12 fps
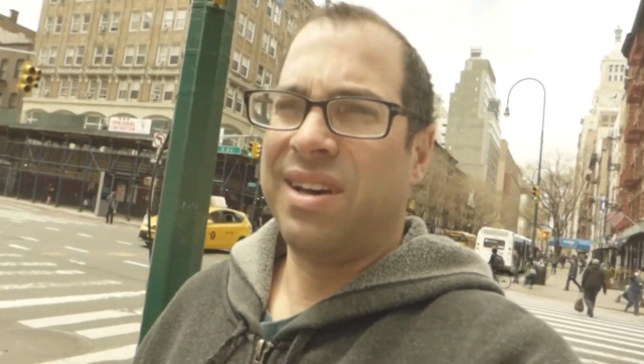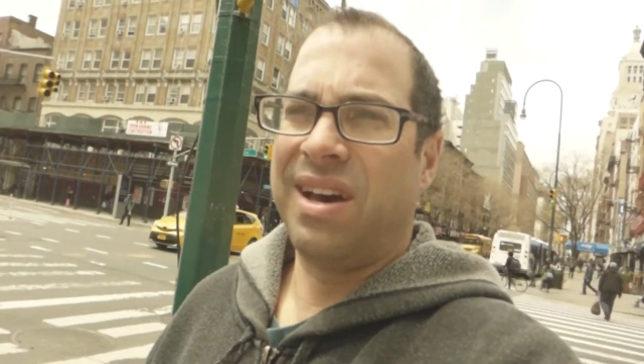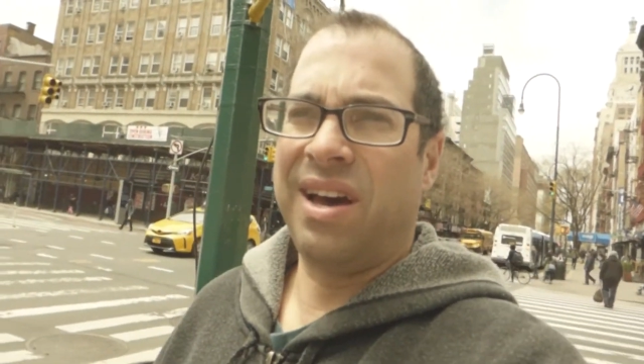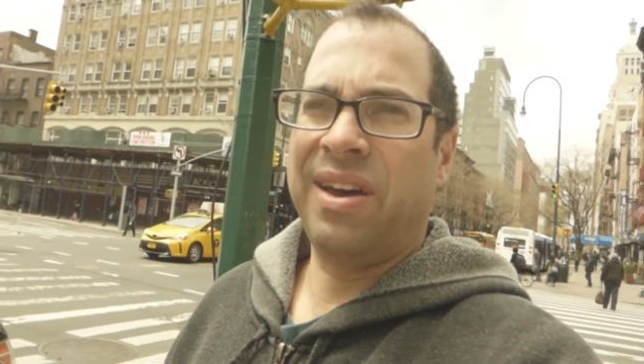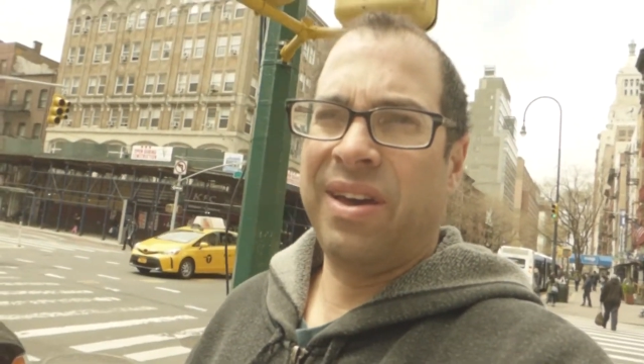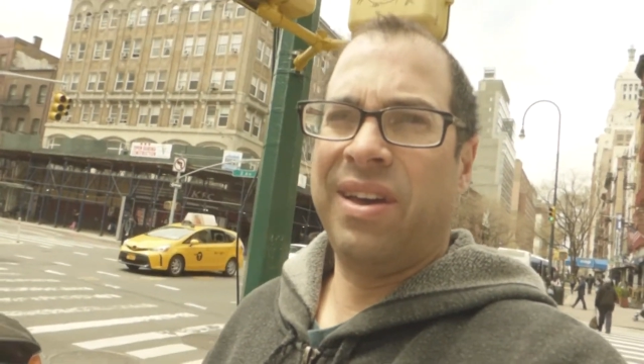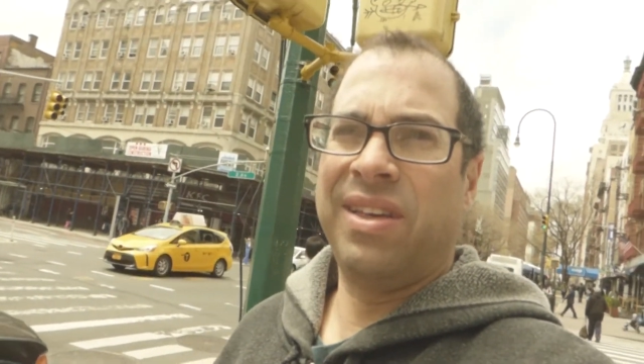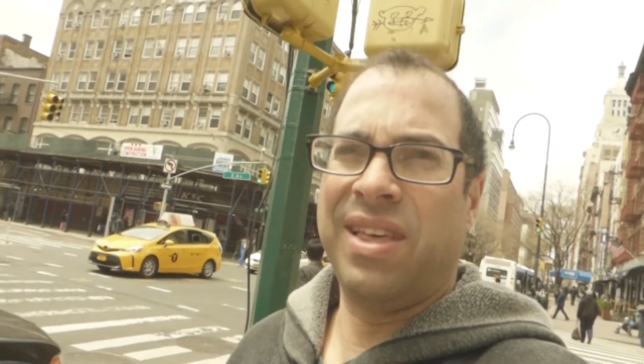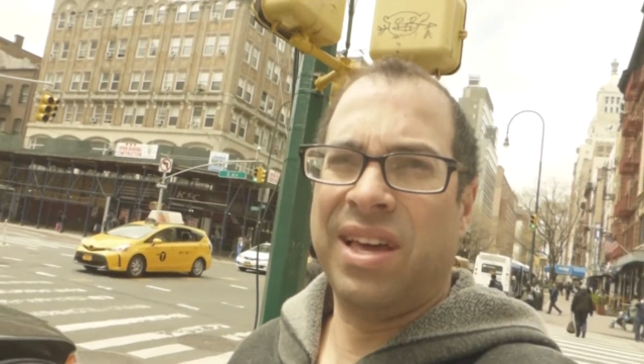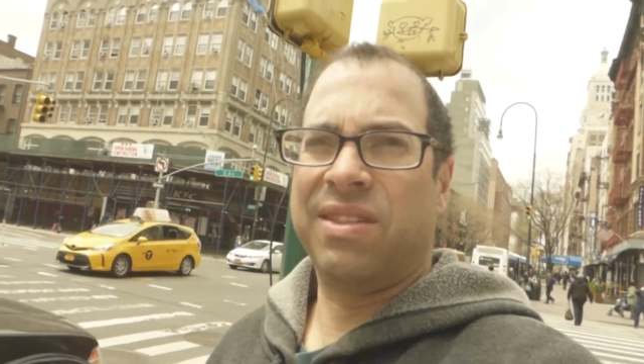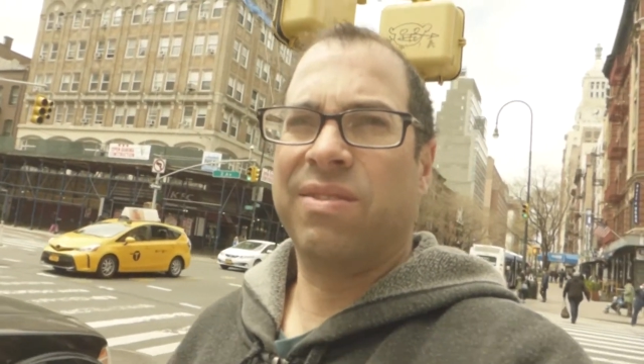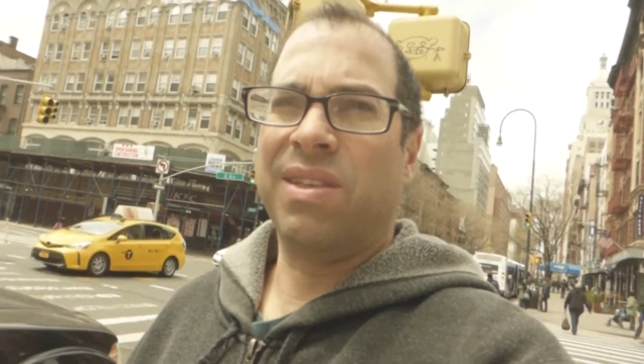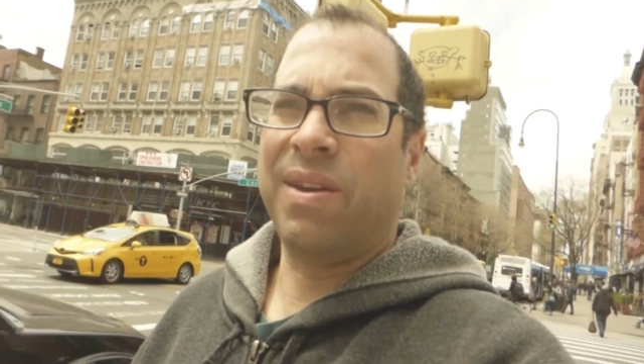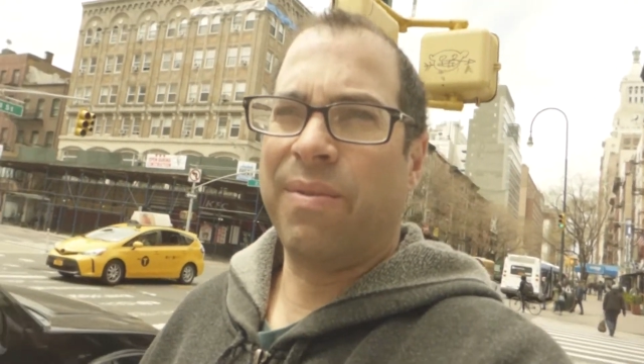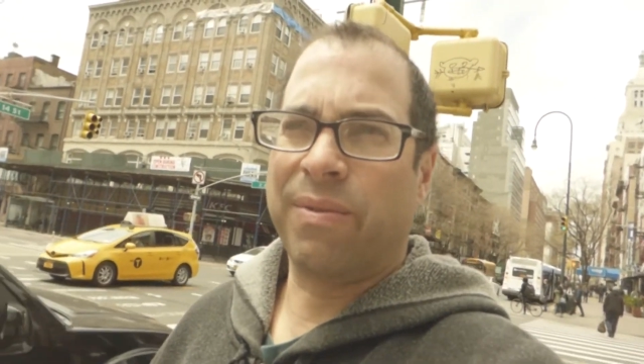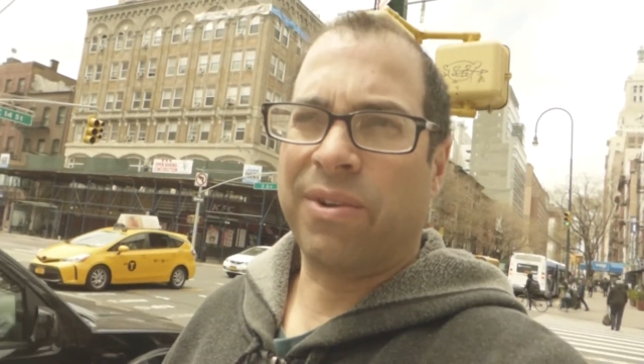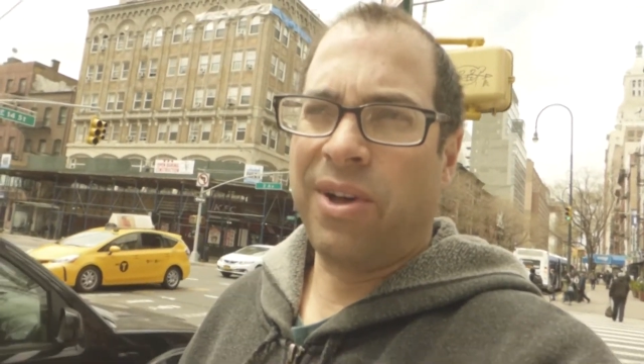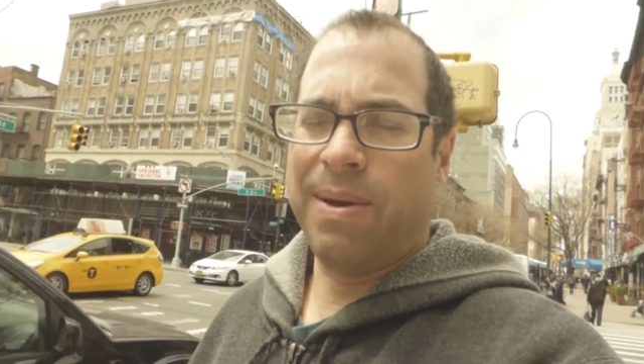they
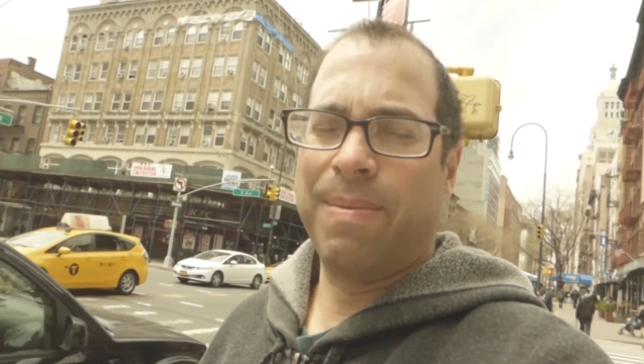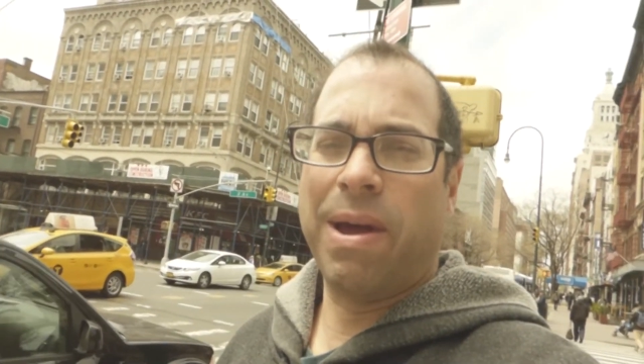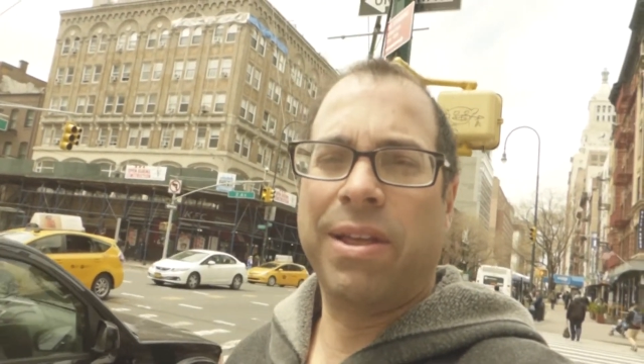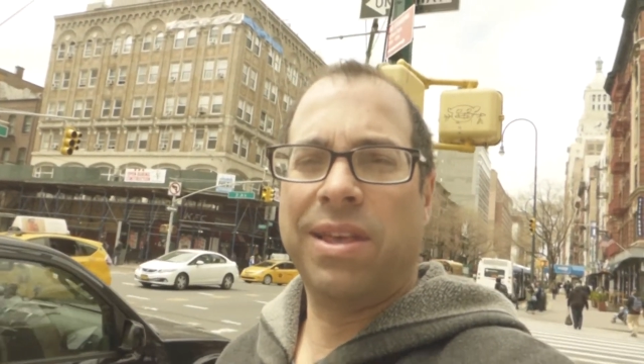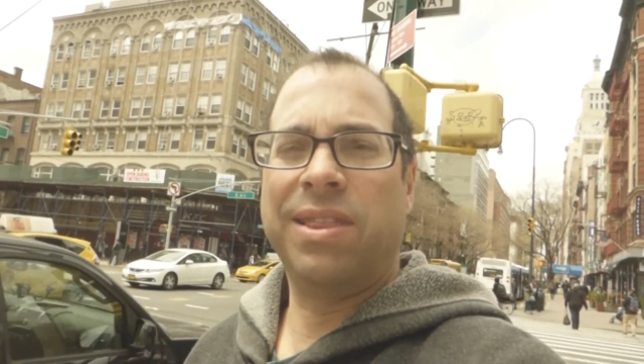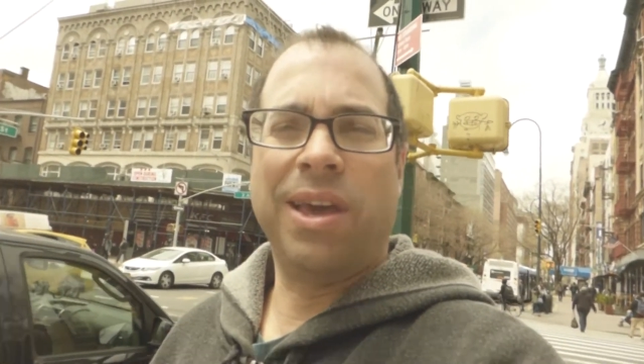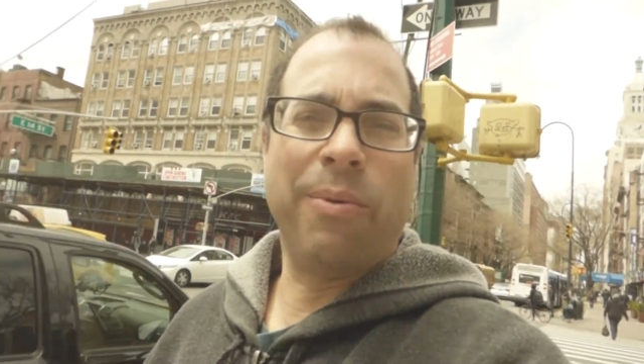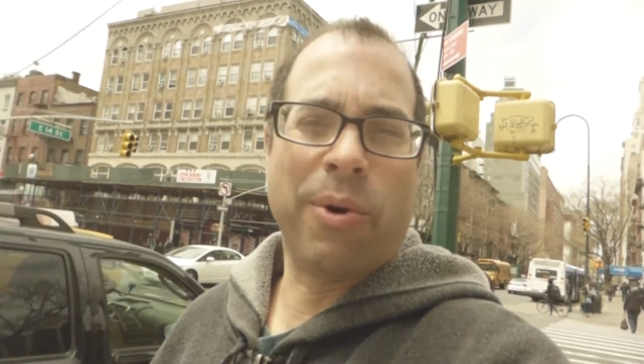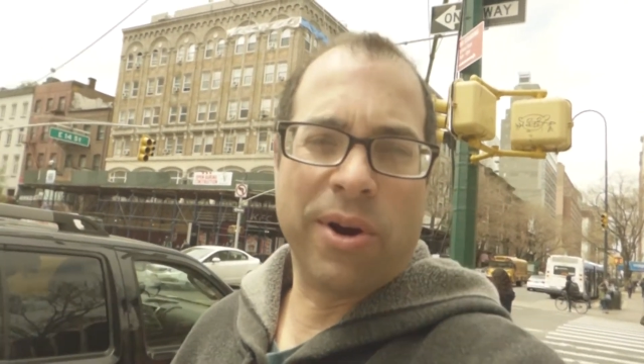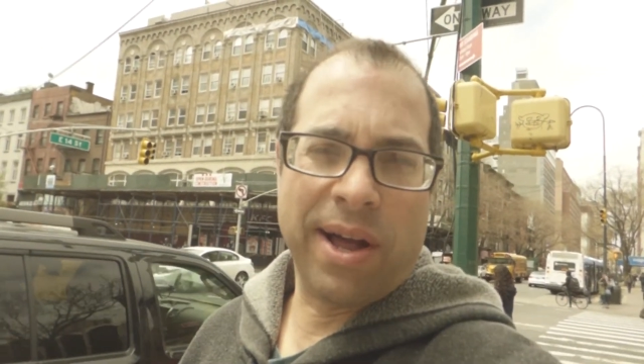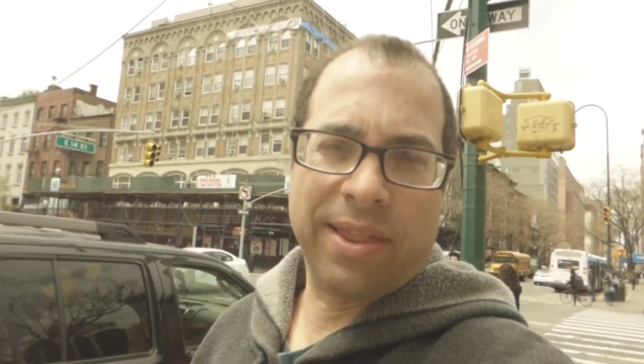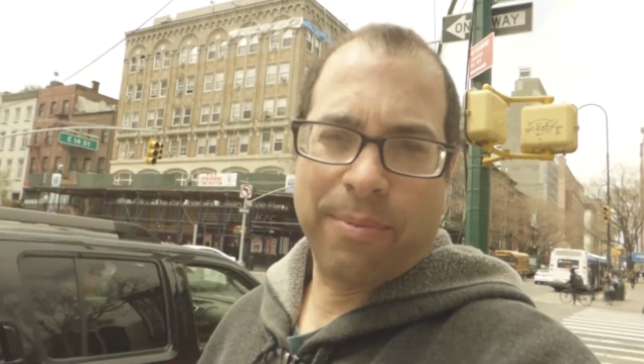claimed they weren't on